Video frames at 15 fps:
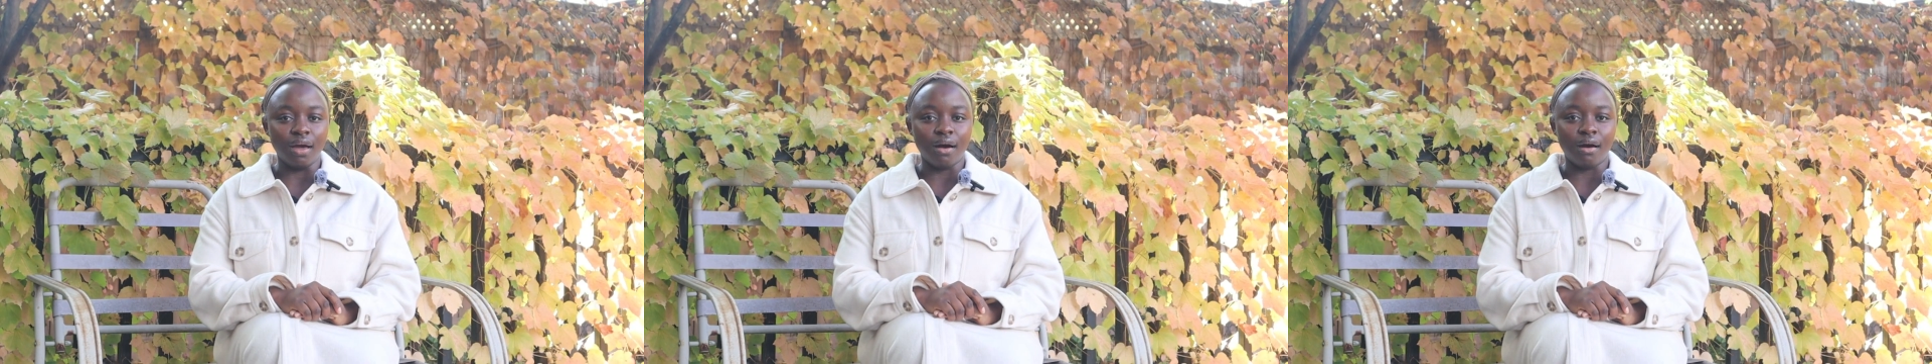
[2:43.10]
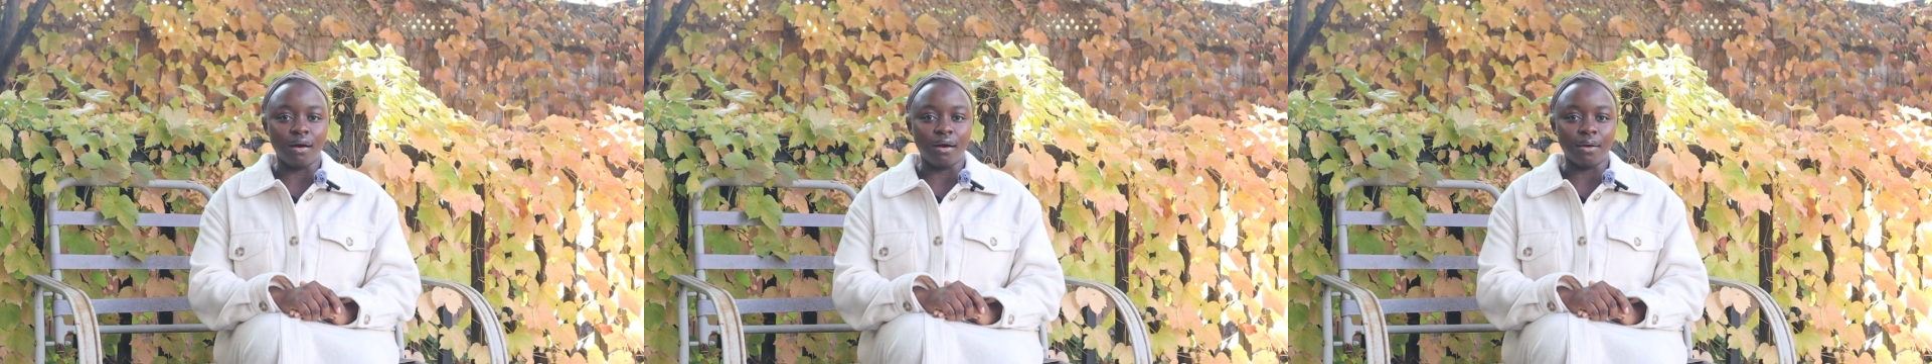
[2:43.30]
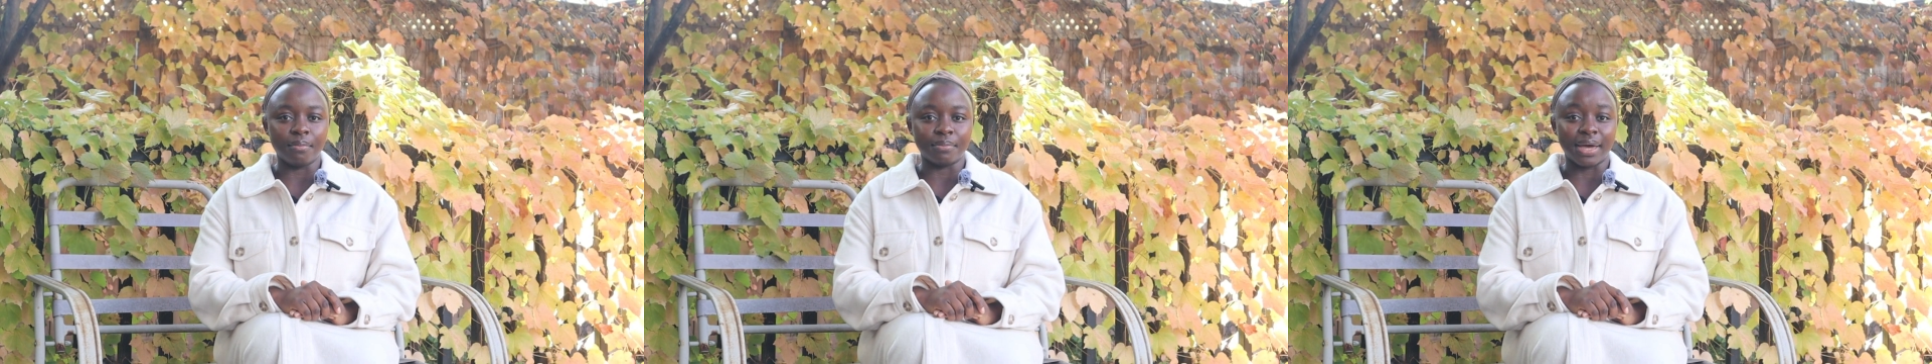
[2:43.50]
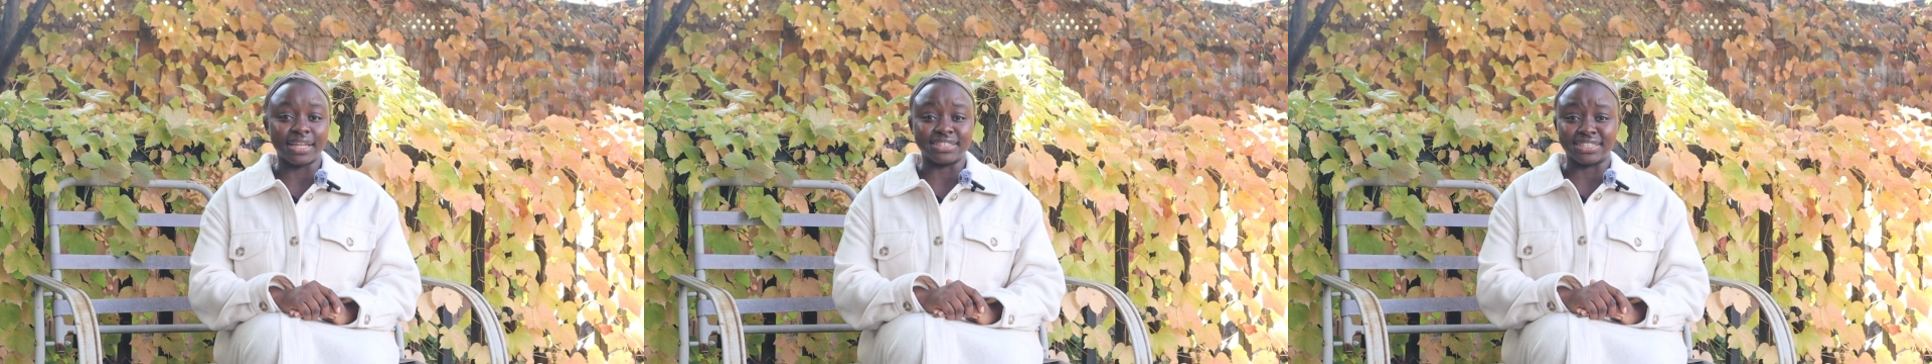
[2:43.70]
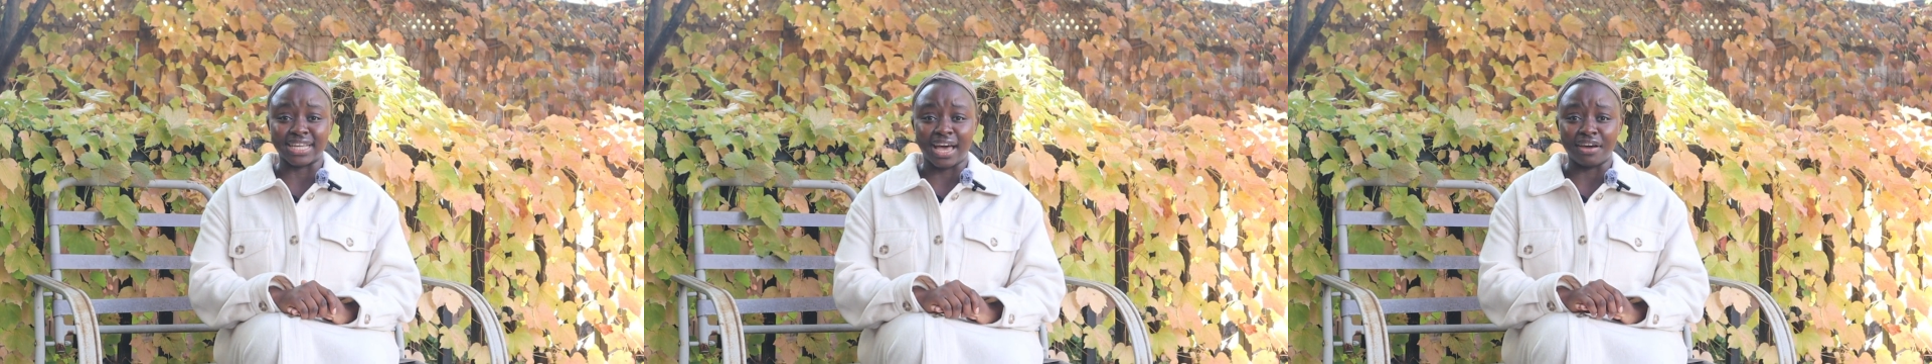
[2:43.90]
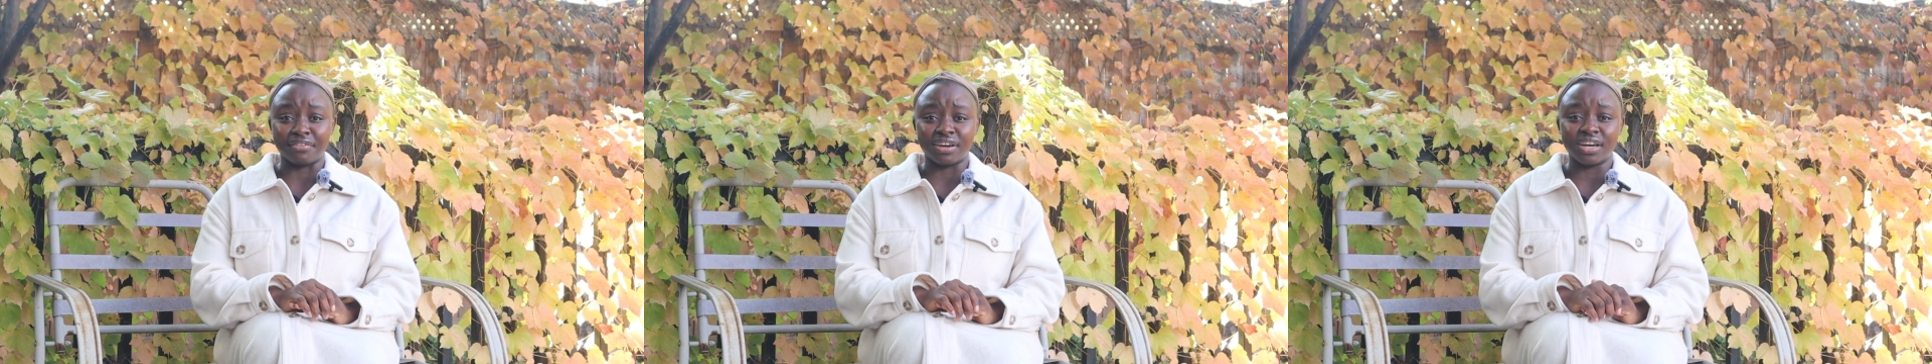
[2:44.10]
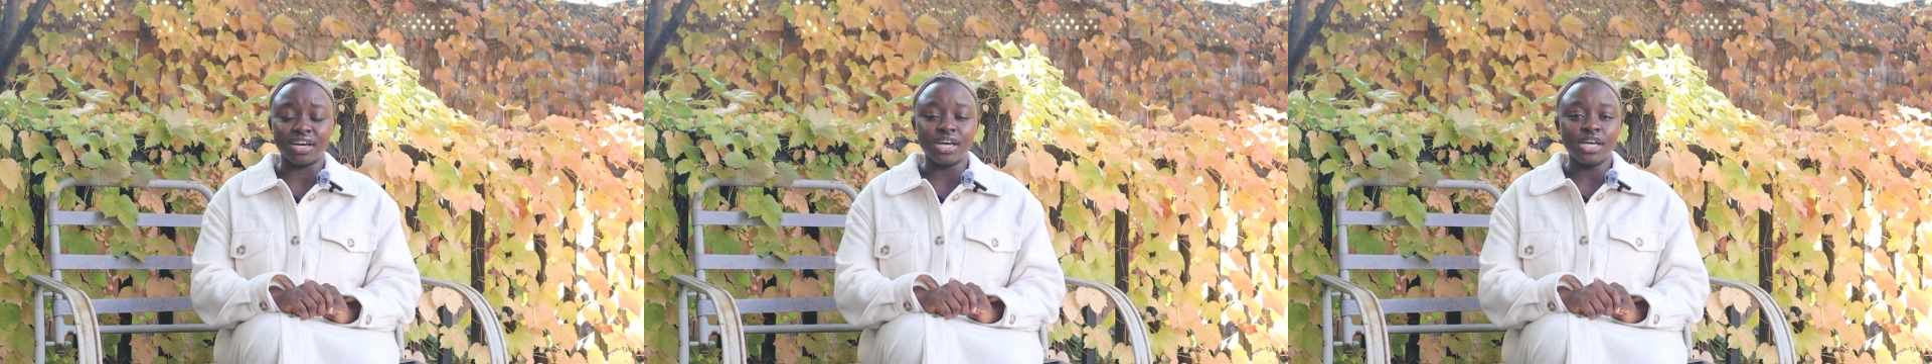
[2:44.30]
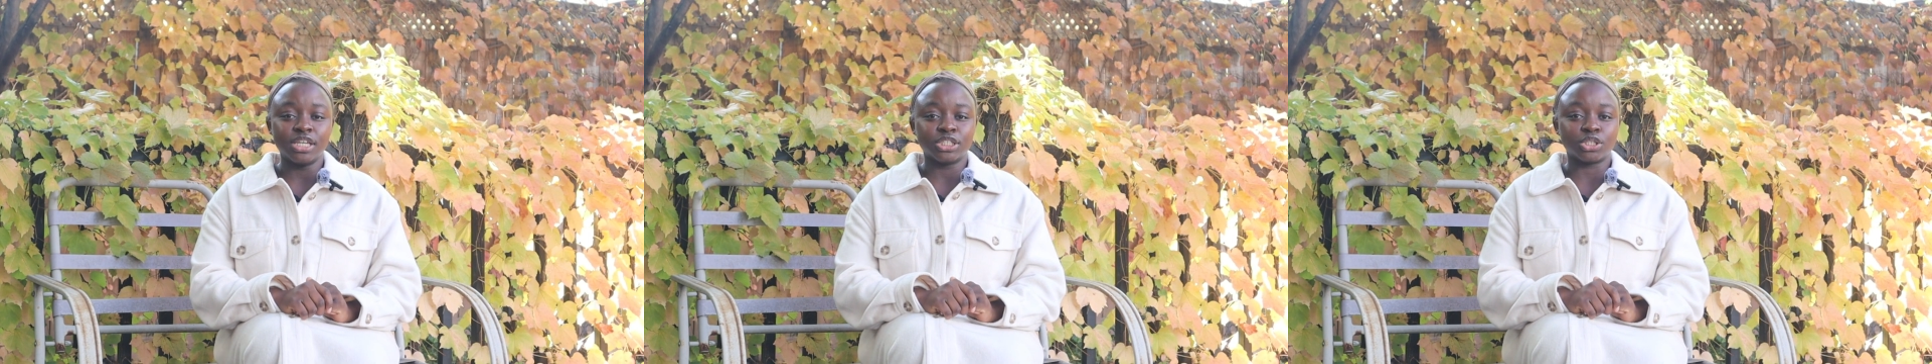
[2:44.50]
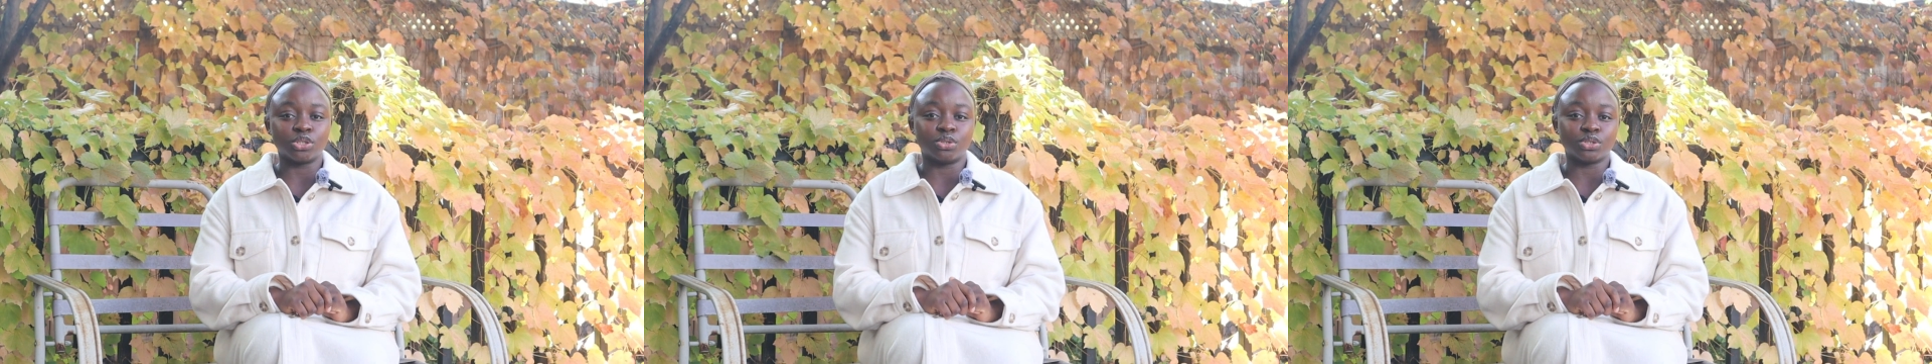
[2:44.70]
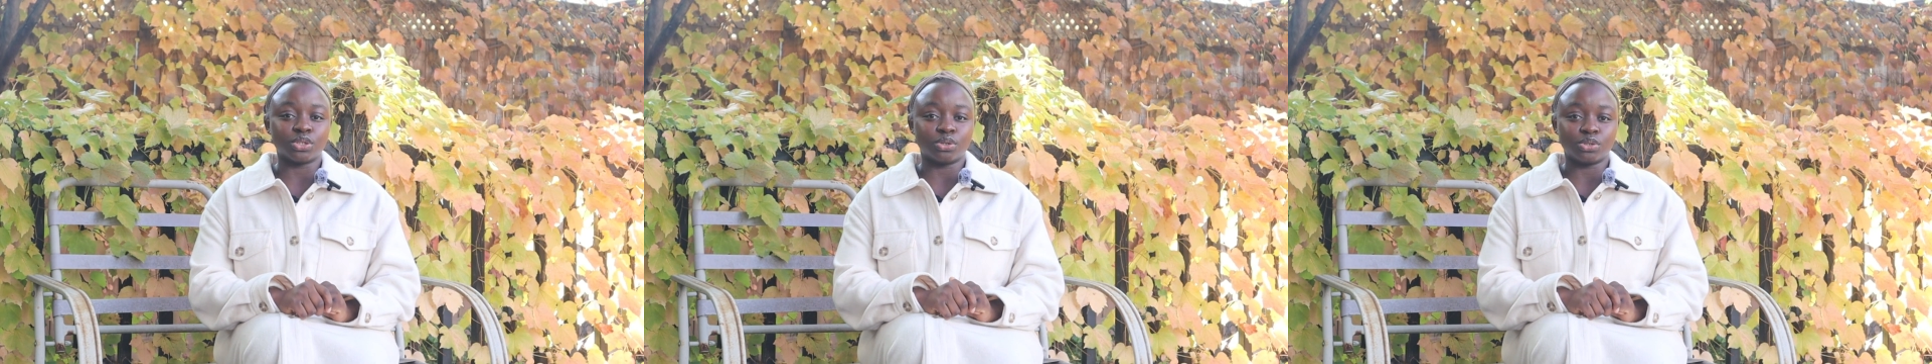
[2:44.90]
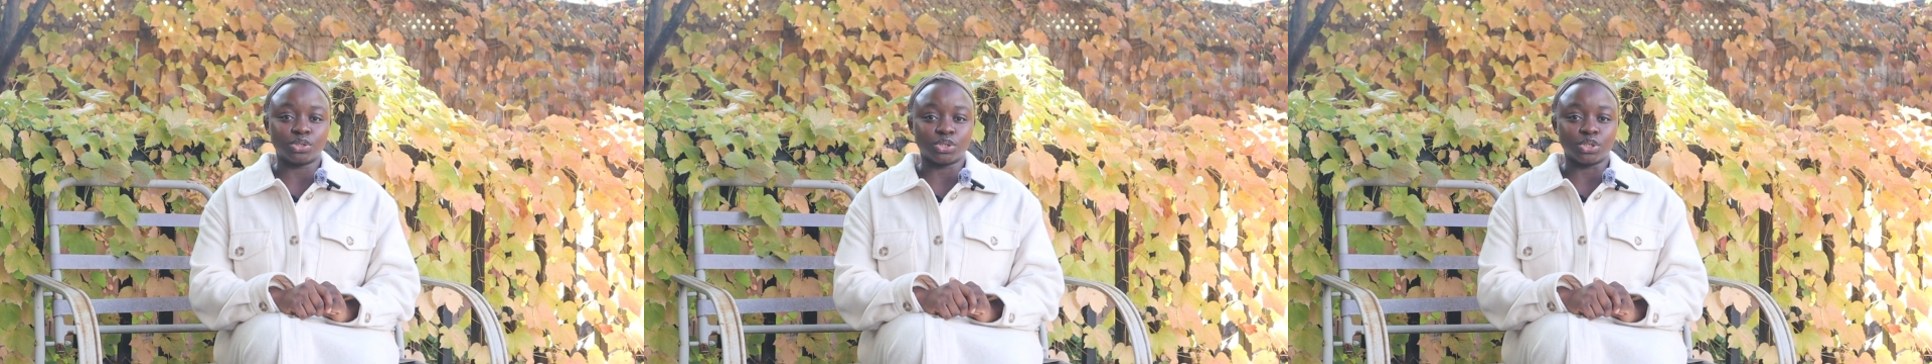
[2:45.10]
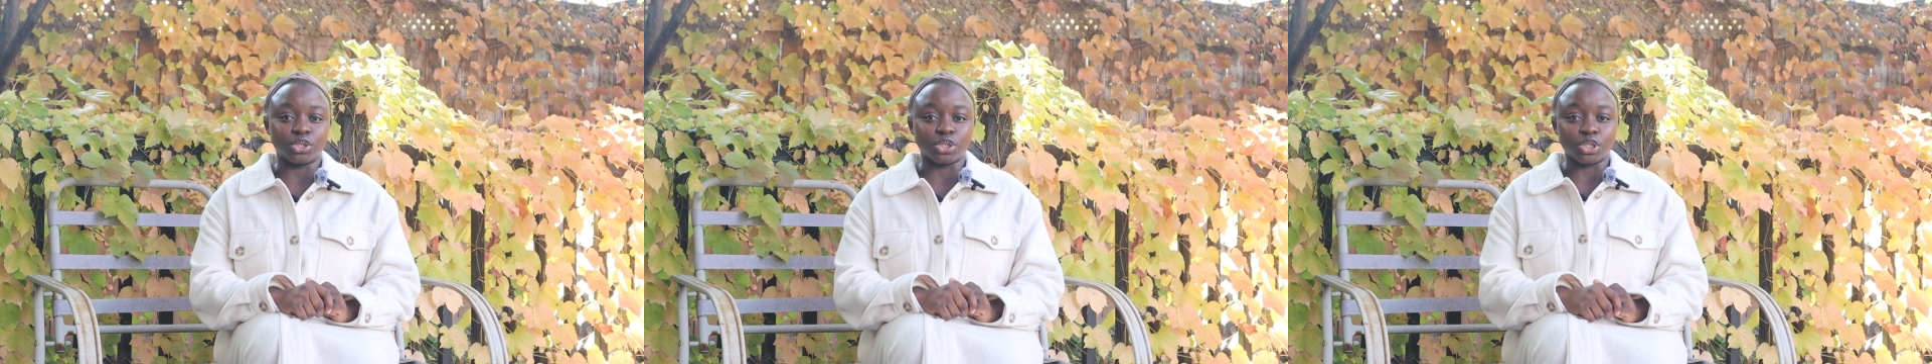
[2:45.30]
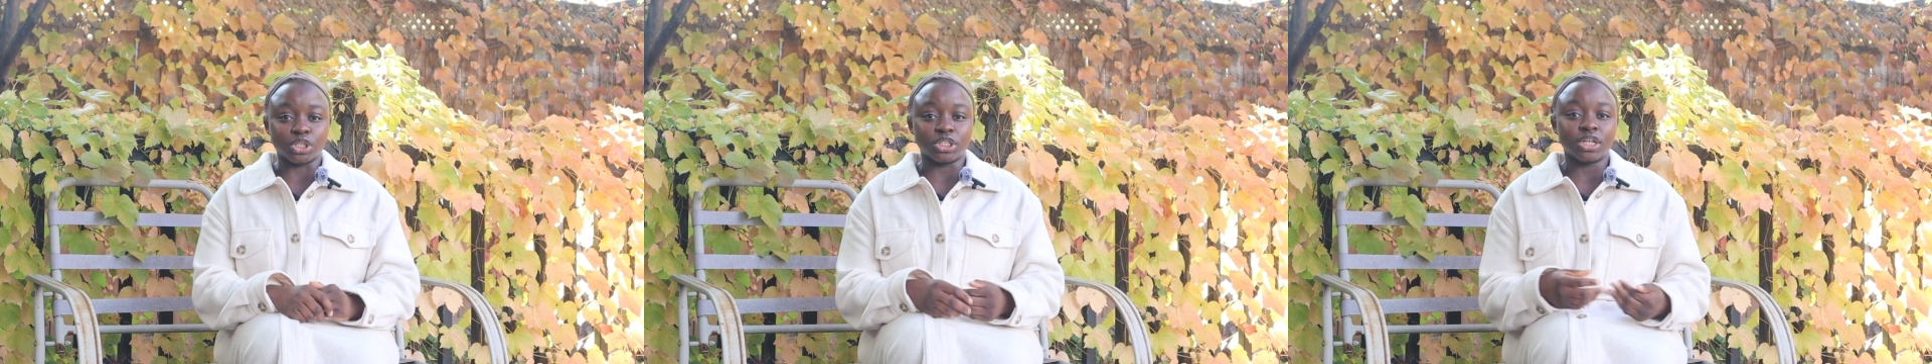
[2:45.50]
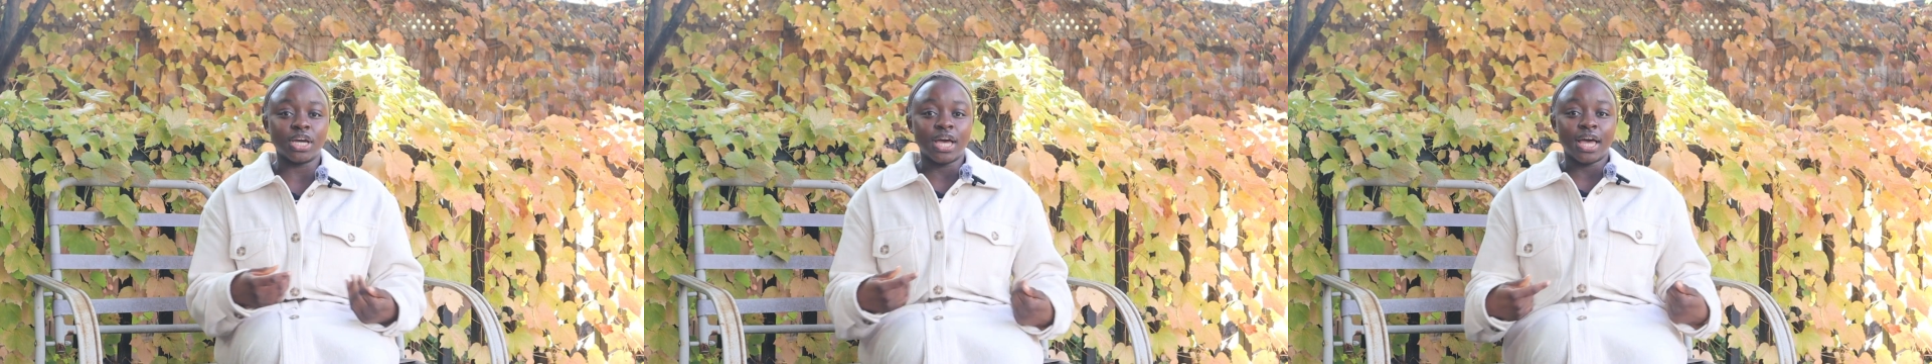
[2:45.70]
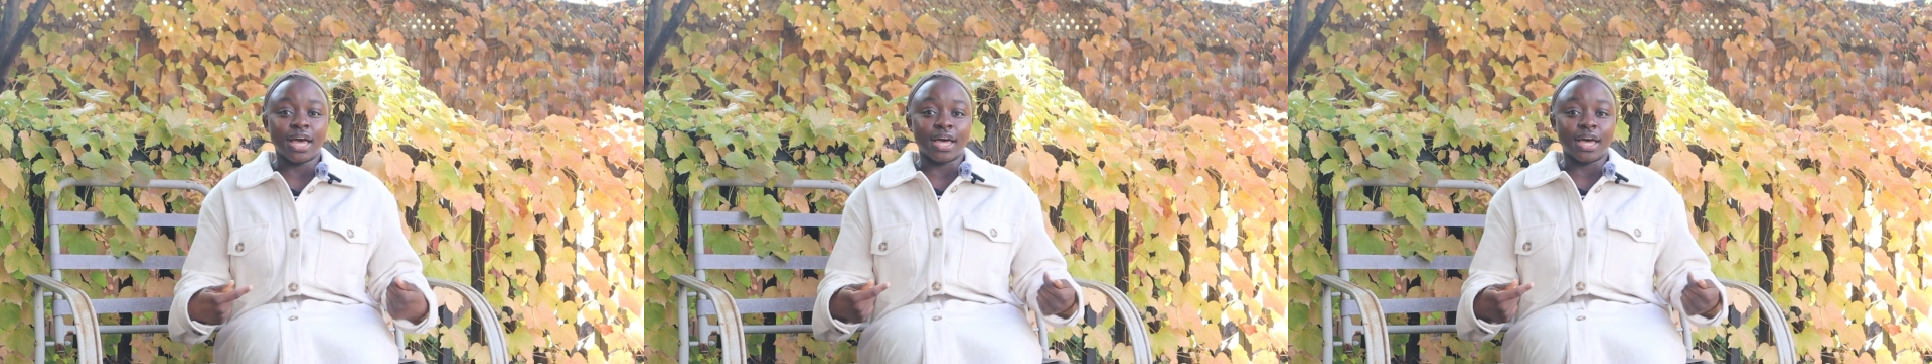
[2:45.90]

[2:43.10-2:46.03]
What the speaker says: and Zara, so those are also good.